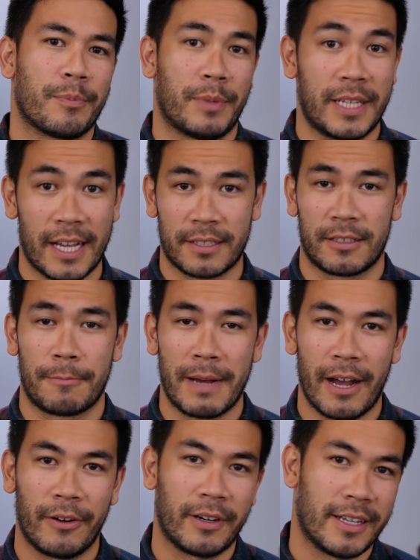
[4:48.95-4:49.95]
But yes, the
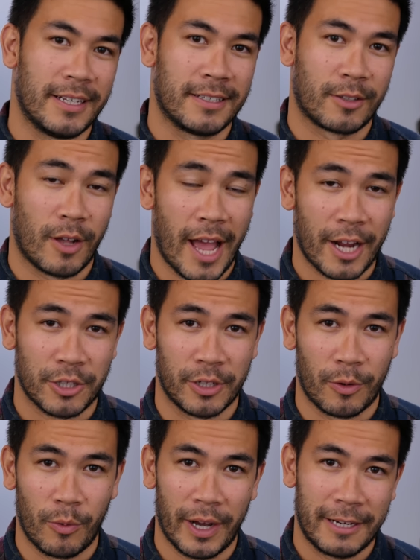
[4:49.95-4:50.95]
power is
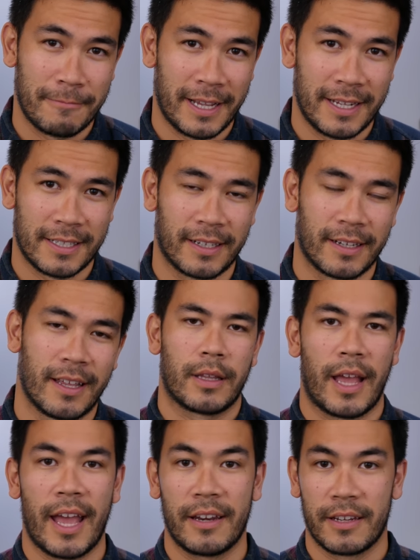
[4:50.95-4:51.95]
actually quite amazing.
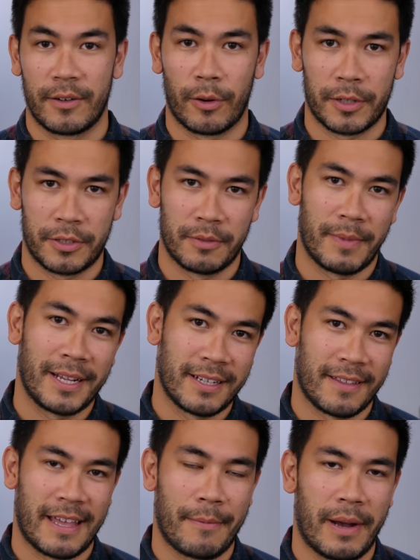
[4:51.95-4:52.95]
And in order to
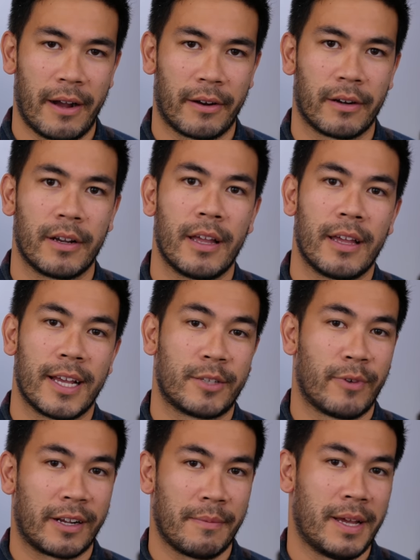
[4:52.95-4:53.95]
maintain that power, it's
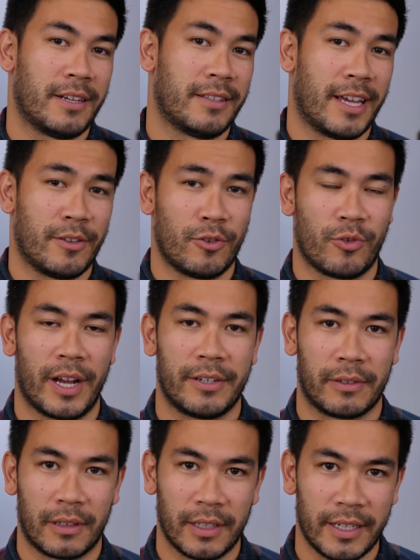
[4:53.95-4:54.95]
recommended that you try
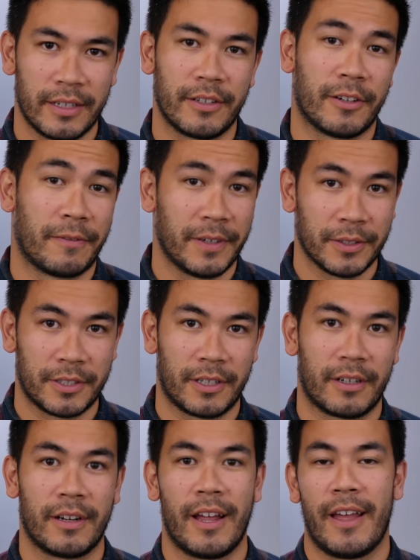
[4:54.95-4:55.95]
to clean your
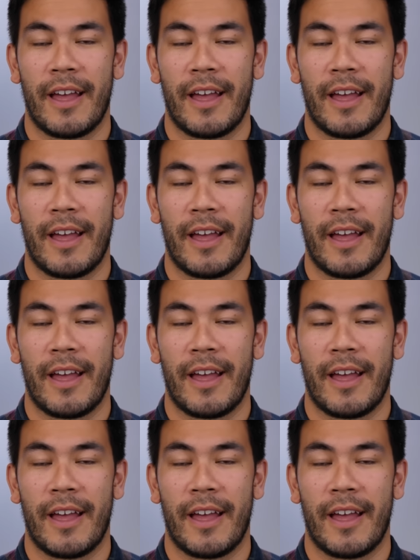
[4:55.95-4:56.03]
filter